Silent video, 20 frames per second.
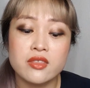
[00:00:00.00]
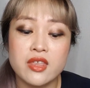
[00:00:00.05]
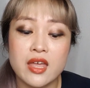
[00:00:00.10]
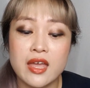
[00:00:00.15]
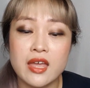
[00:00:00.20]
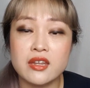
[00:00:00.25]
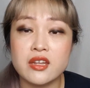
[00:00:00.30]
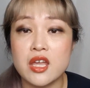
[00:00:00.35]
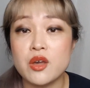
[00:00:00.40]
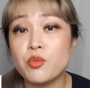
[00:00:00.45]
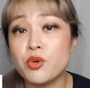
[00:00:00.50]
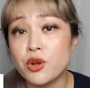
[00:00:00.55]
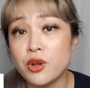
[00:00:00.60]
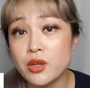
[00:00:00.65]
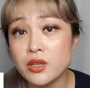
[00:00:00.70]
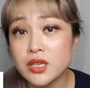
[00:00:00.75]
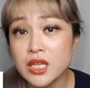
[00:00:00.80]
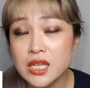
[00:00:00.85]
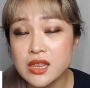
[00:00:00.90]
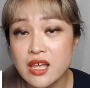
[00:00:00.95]
then it would
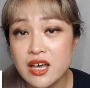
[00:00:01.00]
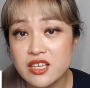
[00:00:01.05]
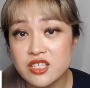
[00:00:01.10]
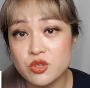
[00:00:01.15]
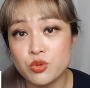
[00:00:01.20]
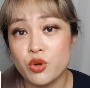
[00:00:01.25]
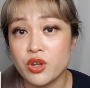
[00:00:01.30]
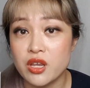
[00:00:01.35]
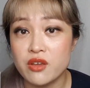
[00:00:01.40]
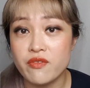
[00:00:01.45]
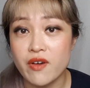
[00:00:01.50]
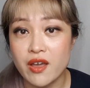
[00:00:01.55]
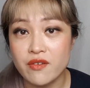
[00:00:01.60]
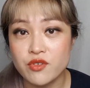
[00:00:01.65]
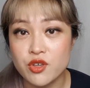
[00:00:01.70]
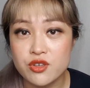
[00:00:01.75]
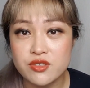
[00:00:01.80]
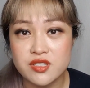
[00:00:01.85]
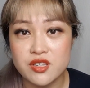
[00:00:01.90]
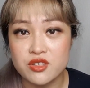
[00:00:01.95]
only last
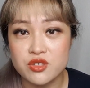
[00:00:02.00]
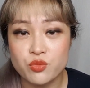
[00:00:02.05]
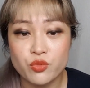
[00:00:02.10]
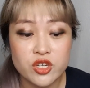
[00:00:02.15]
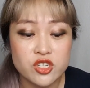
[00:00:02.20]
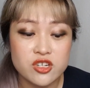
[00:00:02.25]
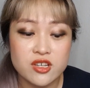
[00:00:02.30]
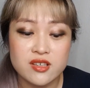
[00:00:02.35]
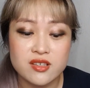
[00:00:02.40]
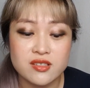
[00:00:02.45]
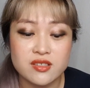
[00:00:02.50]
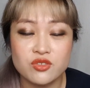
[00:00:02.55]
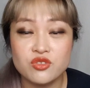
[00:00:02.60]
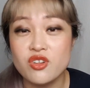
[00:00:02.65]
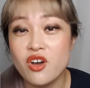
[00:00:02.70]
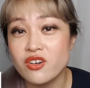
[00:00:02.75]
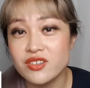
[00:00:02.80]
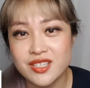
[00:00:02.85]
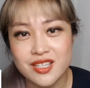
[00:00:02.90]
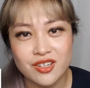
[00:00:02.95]
25 uses, which is
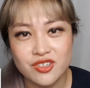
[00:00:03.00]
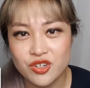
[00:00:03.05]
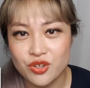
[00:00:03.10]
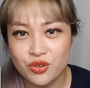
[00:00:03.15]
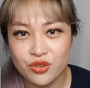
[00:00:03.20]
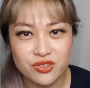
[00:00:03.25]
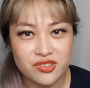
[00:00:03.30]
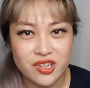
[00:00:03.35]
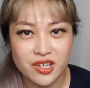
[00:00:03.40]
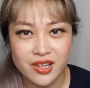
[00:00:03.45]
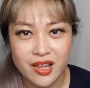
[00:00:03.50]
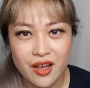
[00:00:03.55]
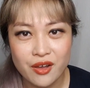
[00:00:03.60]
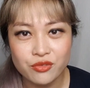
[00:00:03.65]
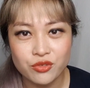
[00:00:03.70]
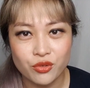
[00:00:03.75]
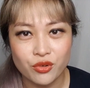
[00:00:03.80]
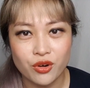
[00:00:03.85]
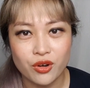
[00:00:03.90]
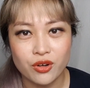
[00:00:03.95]
not such a good deal
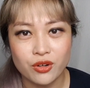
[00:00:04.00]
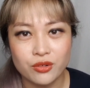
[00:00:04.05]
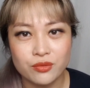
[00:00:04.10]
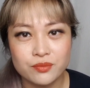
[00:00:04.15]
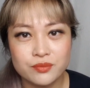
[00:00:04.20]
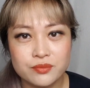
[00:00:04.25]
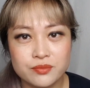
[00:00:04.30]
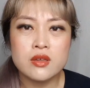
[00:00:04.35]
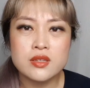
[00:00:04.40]
after all.